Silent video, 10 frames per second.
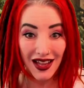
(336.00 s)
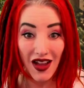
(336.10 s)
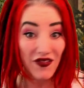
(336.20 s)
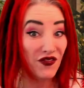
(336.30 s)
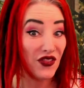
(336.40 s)

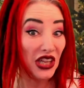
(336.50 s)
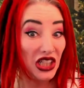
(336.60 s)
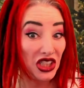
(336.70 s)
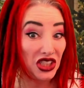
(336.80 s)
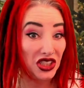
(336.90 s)

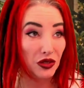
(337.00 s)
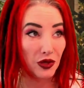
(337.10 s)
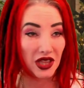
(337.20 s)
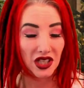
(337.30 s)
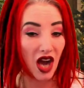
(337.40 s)
filled
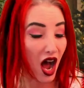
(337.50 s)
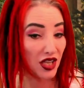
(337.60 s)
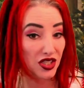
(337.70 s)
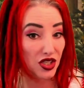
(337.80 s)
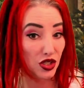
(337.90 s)
with
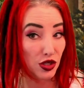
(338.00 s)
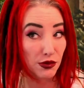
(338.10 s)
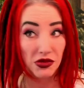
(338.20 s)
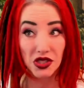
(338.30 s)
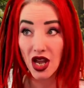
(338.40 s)

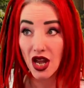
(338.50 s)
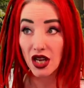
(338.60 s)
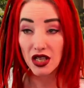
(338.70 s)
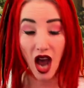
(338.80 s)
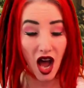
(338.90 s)
costumes,
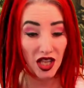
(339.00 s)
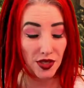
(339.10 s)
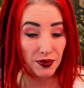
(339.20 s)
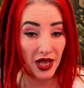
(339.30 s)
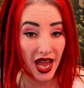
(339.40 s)

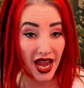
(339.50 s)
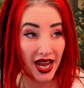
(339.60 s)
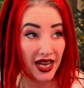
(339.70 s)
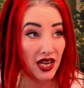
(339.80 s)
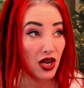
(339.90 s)

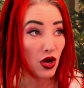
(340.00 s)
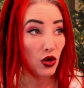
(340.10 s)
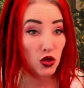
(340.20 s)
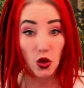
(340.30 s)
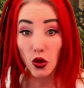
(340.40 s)
cosplay,
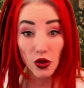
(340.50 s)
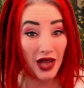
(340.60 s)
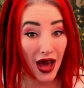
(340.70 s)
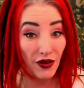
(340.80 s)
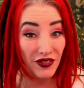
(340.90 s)
cool
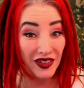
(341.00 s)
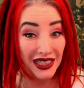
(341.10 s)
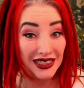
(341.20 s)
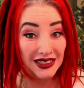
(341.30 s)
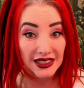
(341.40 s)

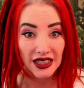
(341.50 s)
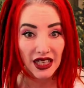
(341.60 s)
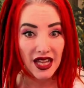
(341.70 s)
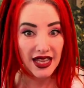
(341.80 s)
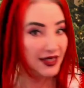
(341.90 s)
outfits.
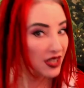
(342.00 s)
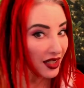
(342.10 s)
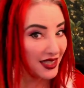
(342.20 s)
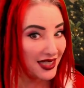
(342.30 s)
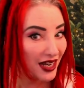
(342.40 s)
That's all
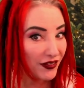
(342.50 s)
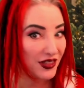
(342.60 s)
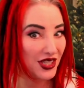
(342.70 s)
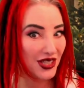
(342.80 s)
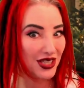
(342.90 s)
in San
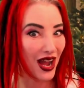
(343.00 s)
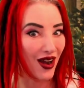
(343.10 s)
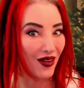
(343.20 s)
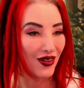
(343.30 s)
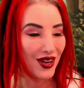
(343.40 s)

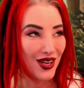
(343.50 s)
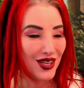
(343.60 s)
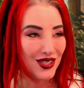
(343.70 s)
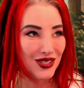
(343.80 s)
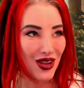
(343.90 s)
Francisco.
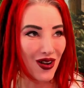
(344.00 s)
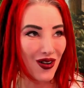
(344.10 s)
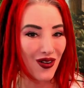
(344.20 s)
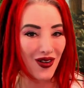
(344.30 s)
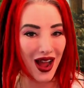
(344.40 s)

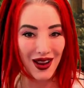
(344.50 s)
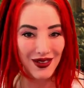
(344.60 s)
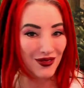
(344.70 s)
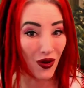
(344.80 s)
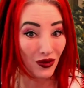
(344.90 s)
So
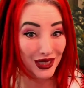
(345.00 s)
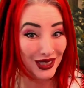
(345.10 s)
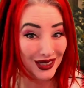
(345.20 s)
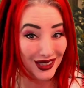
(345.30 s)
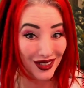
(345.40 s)
I
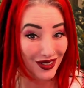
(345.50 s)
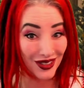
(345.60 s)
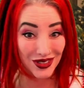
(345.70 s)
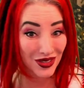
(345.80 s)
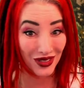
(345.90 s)
only,
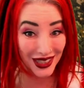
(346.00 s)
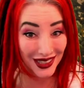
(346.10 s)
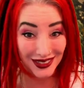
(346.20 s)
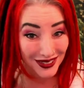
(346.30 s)
there's only,